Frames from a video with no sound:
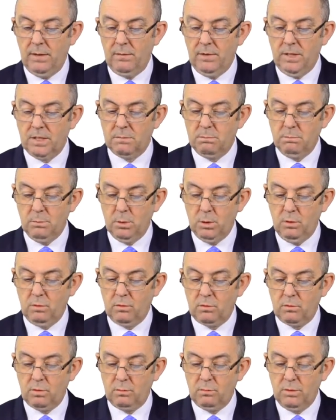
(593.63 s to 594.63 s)
this move
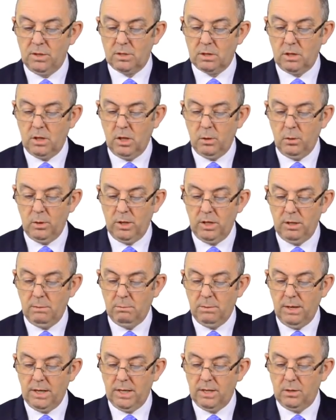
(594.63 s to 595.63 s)
from this low here
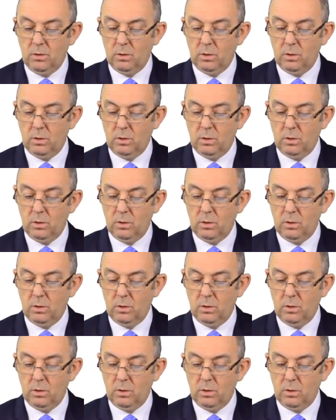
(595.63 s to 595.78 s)
back in